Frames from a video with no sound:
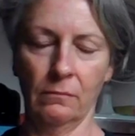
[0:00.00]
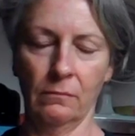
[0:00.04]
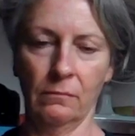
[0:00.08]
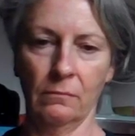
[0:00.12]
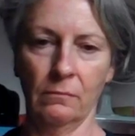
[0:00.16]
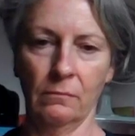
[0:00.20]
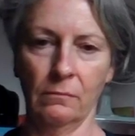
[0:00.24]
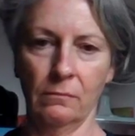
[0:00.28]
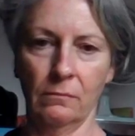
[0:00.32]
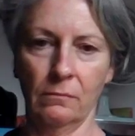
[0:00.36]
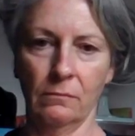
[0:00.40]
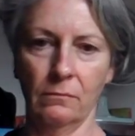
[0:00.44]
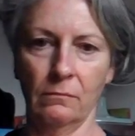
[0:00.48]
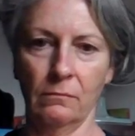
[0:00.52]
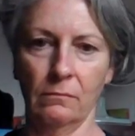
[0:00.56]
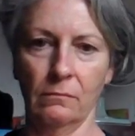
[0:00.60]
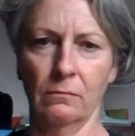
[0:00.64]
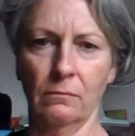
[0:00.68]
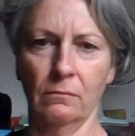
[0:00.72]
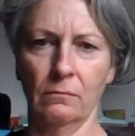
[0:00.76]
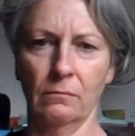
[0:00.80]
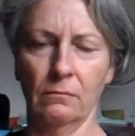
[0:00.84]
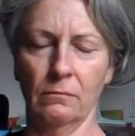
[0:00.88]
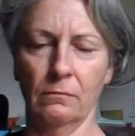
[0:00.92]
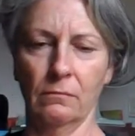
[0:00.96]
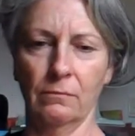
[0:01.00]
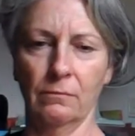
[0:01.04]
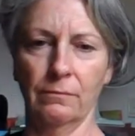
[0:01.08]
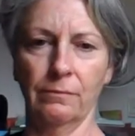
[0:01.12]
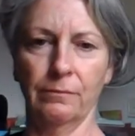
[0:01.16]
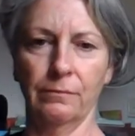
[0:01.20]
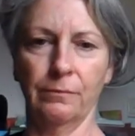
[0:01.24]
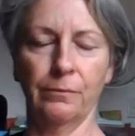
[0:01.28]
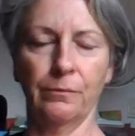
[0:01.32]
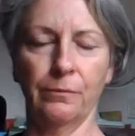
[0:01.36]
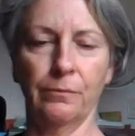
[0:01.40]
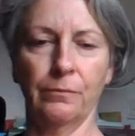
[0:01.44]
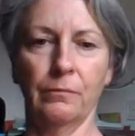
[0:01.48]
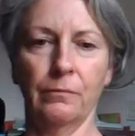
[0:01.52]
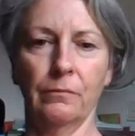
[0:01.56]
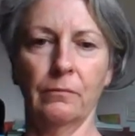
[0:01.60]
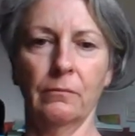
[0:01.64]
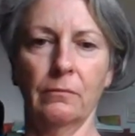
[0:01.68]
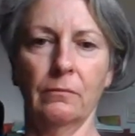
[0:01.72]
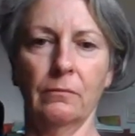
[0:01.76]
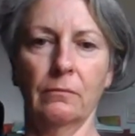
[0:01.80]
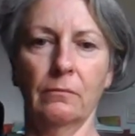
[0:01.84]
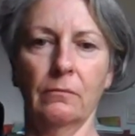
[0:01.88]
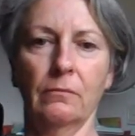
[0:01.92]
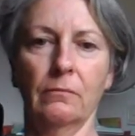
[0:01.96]

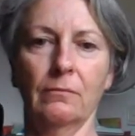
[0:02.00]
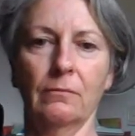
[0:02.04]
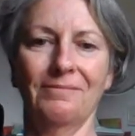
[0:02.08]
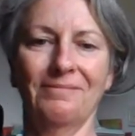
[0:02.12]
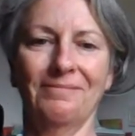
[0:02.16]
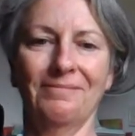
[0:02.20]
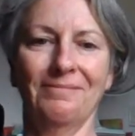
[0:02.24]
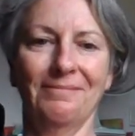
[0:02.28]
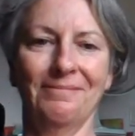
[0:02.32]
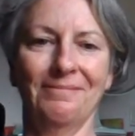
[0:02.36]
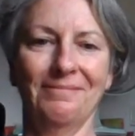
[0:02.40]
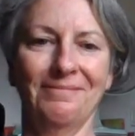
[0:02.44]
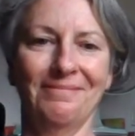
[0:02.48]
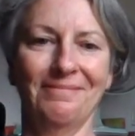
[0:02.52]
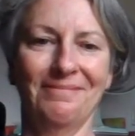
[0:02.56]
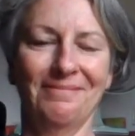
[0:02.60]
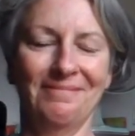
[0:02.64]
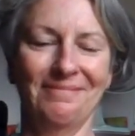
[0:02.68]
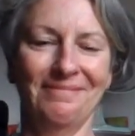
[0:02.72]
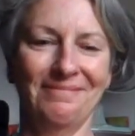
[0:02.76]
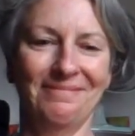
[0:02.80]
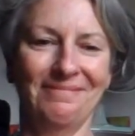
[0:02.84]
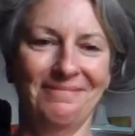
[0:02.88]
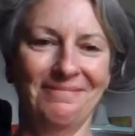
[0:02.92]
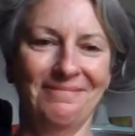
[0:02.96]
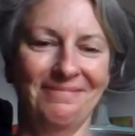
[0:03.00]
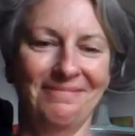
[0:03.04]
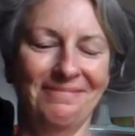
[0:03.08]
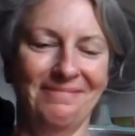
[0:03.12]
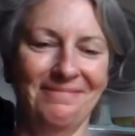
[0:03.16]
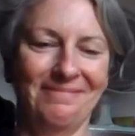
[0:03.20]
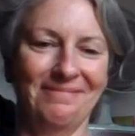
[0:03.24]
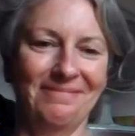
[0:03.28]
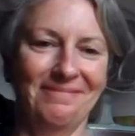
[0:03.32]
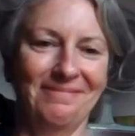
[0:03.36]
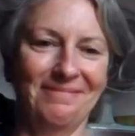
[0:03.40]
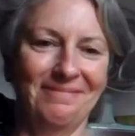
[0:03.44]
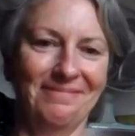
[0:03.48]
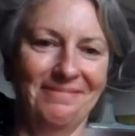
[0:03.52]
(silent)